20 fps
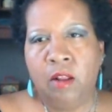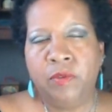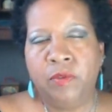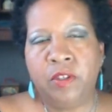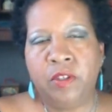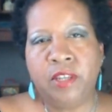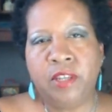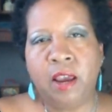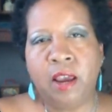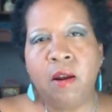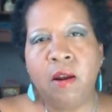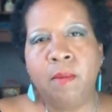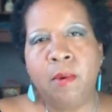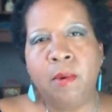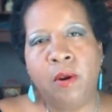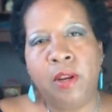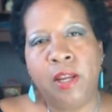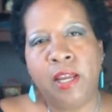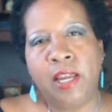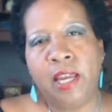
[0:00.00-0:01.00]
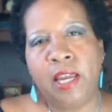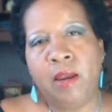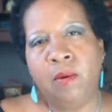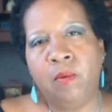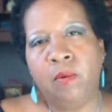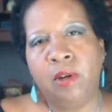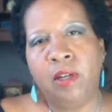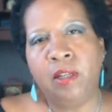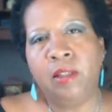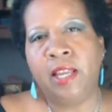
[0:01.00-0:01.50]
the ceremony, it
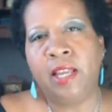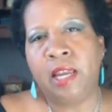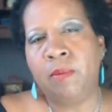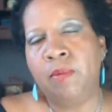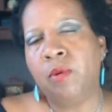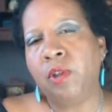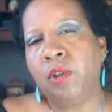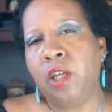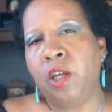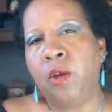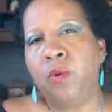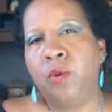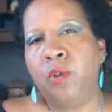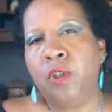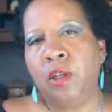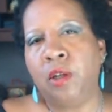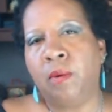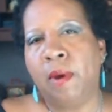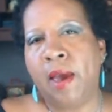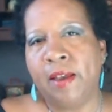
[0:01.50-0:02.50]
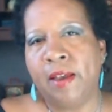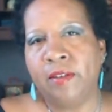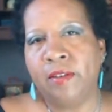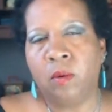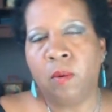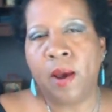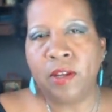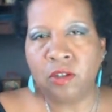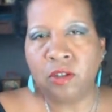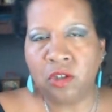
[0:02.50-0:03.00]
would enable you to ask
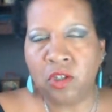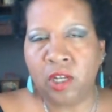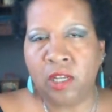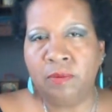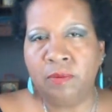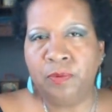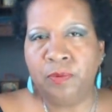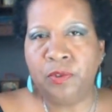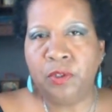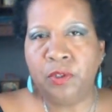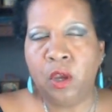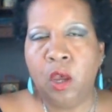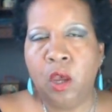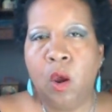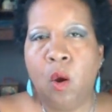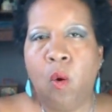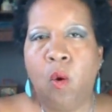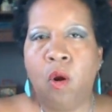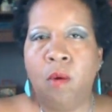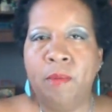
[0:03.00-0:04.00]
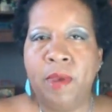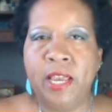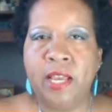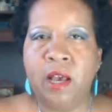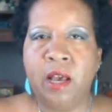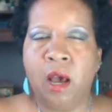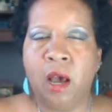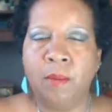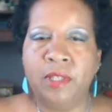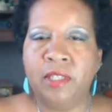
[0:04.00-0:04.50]
questions or make
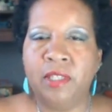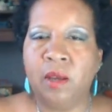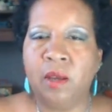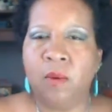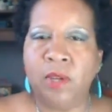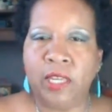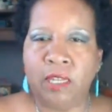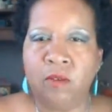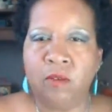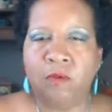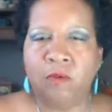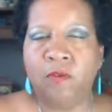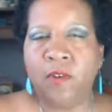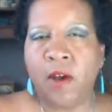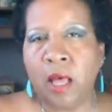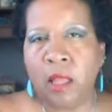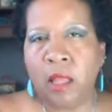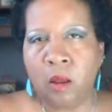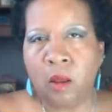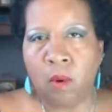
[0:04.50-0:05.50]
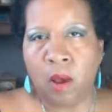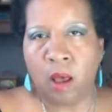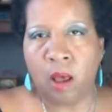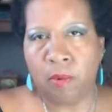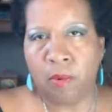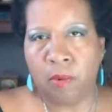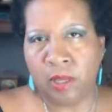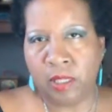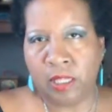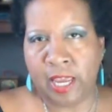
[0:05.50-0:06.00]
comments that we can follow up
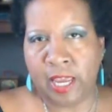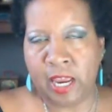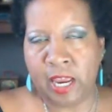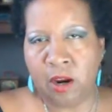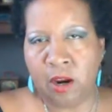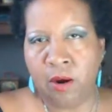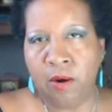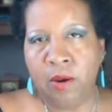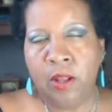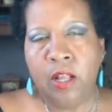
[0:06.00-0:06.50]
on later.